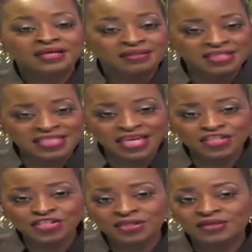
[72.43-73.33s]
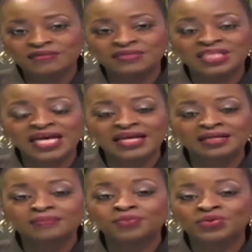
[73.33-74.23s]
This action of
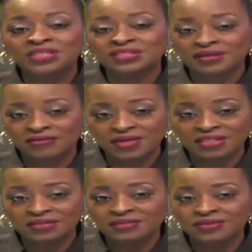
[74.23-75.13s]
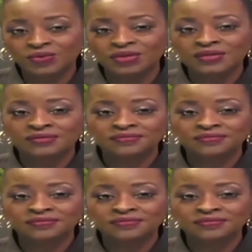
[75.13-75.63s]
denial poses a threat to all.